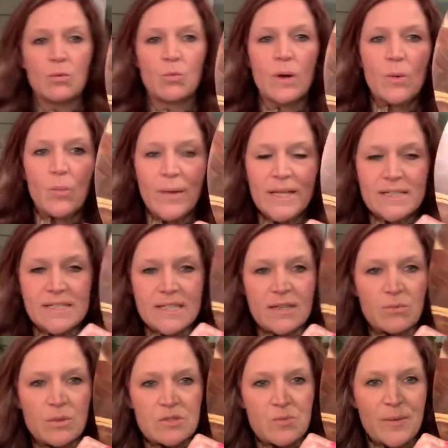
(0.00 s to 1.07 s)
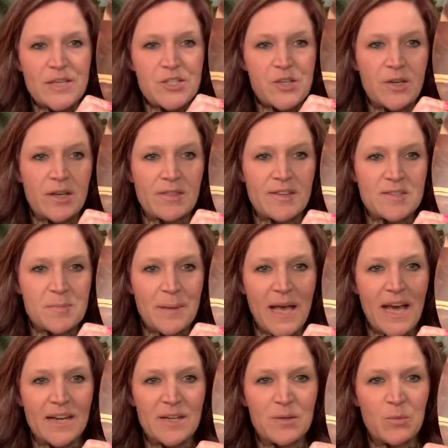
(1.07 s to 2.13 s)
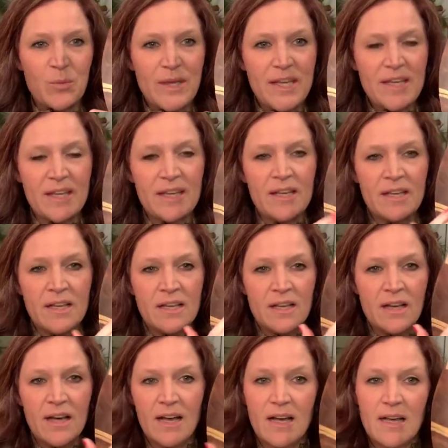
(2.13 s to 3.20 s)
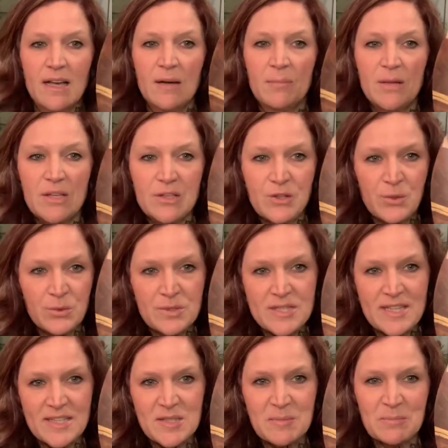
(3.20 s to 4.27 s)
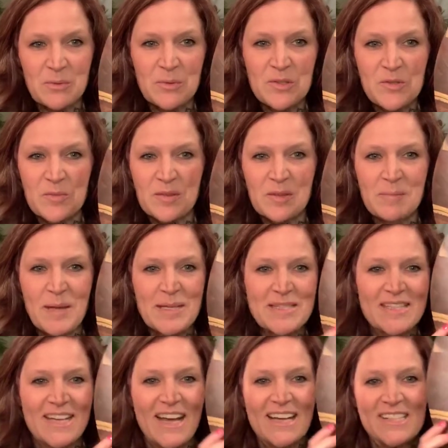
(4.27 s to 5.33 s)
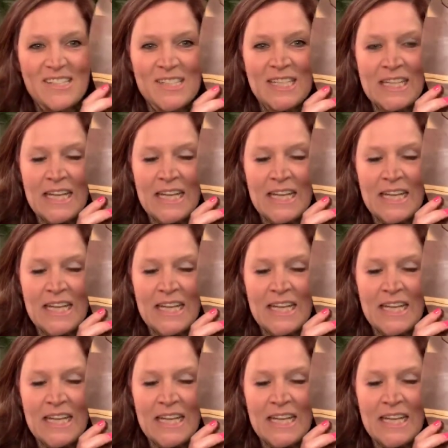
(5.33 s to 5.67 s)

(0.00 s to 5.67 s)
what we did was we took this pattern, we um, used this moose with the mustache,